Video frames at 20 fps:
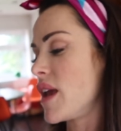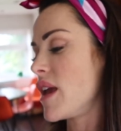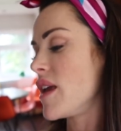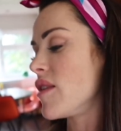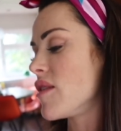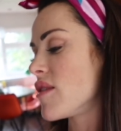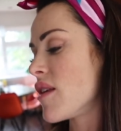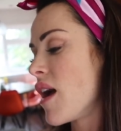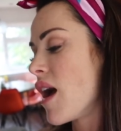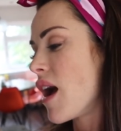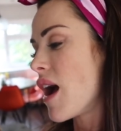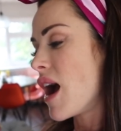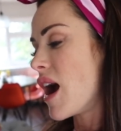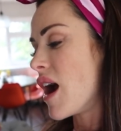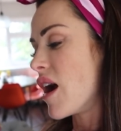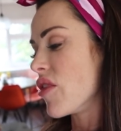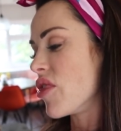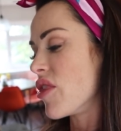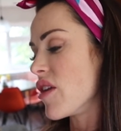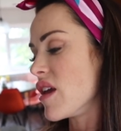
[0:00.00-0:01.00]
days
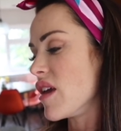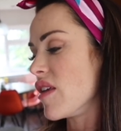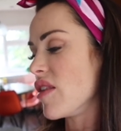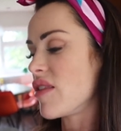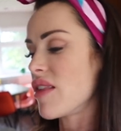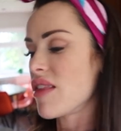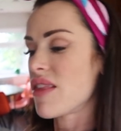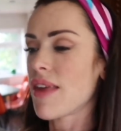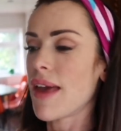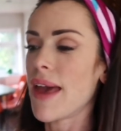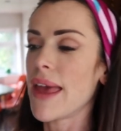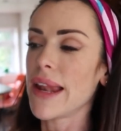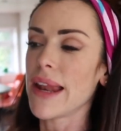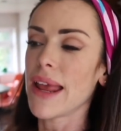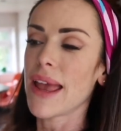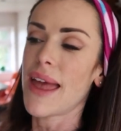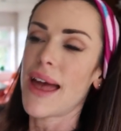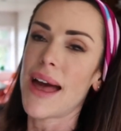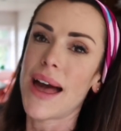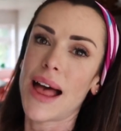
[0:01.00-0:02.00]
are these
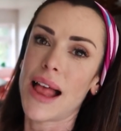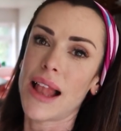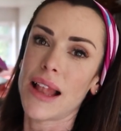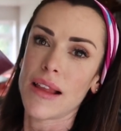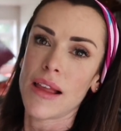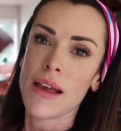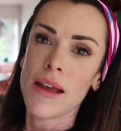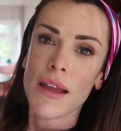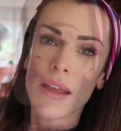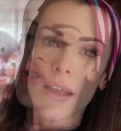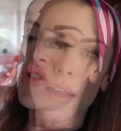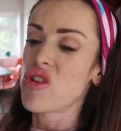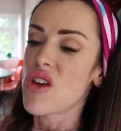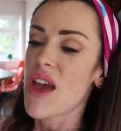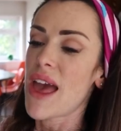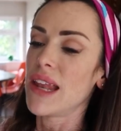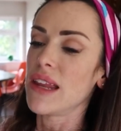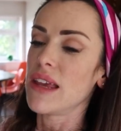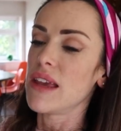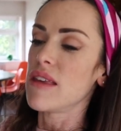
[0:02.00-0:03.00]
10 cal
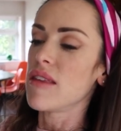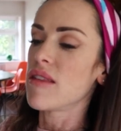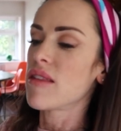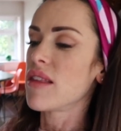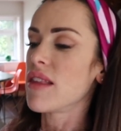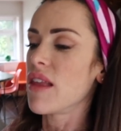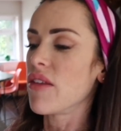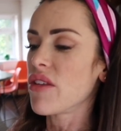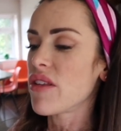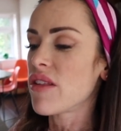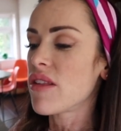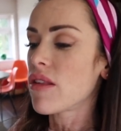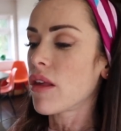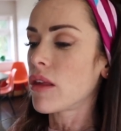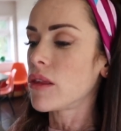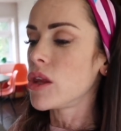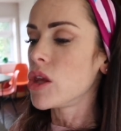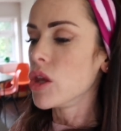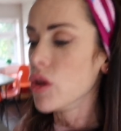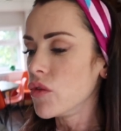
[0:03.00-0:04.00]
jellies. Now this is
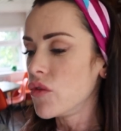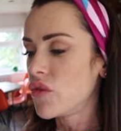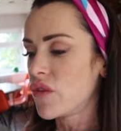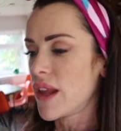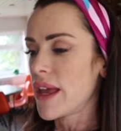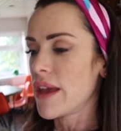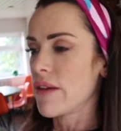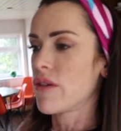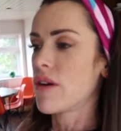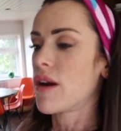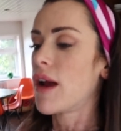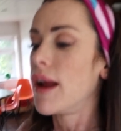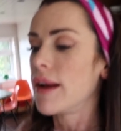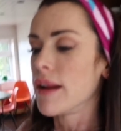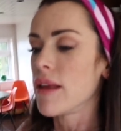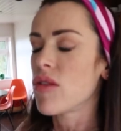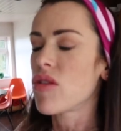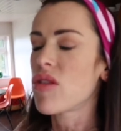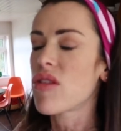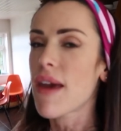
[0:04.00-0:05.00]
a new flavor and
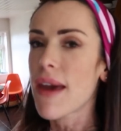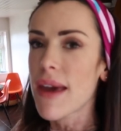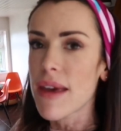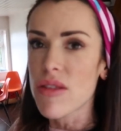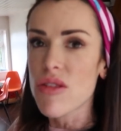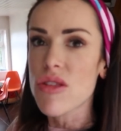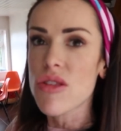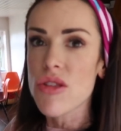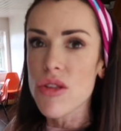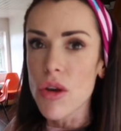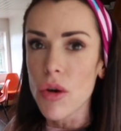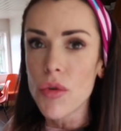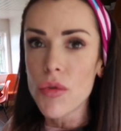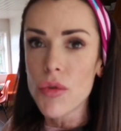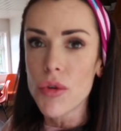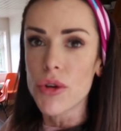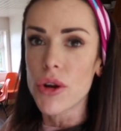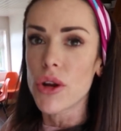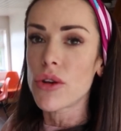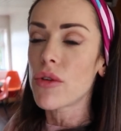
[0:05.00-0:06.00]
it tastes so
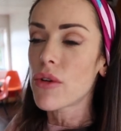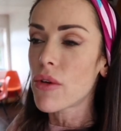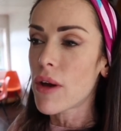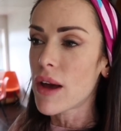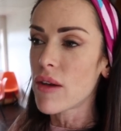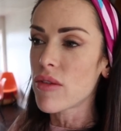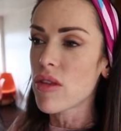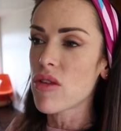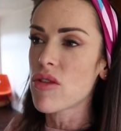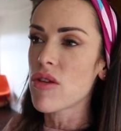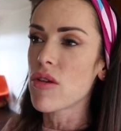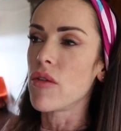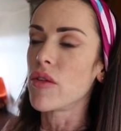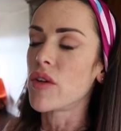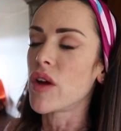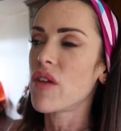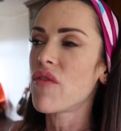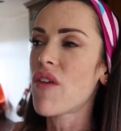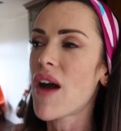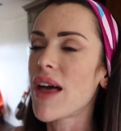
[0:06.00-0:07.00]
good. I don't know how they do
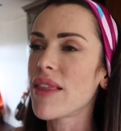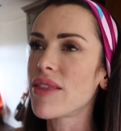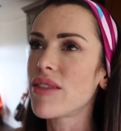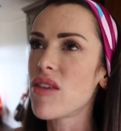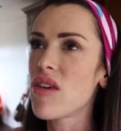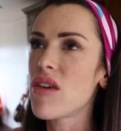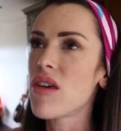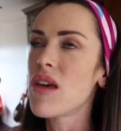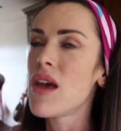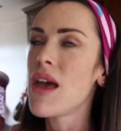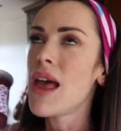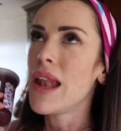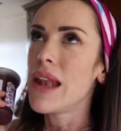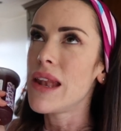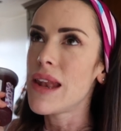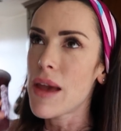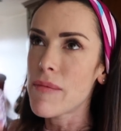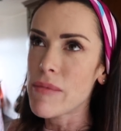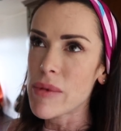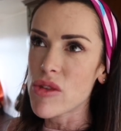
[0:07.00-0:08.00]
it. I've had the
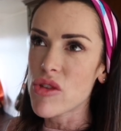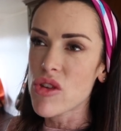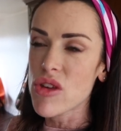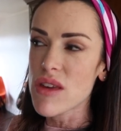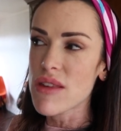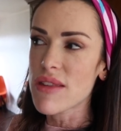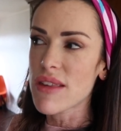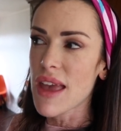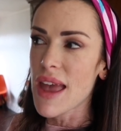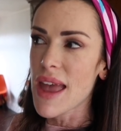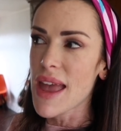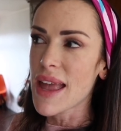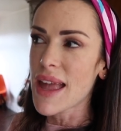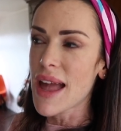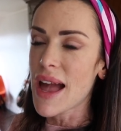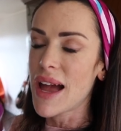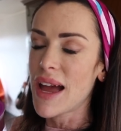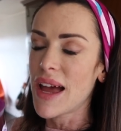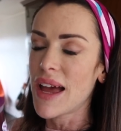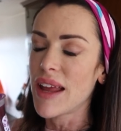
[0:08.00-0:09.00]
lemon
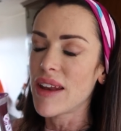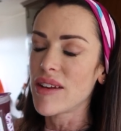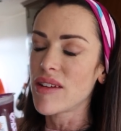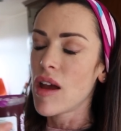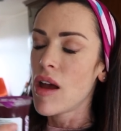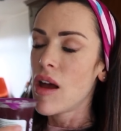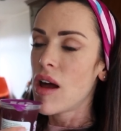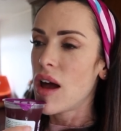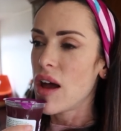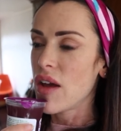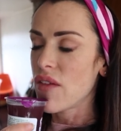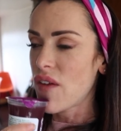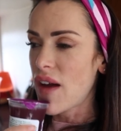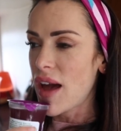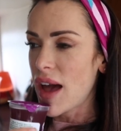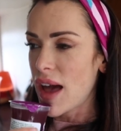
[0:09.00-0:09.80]
cheesecake and I've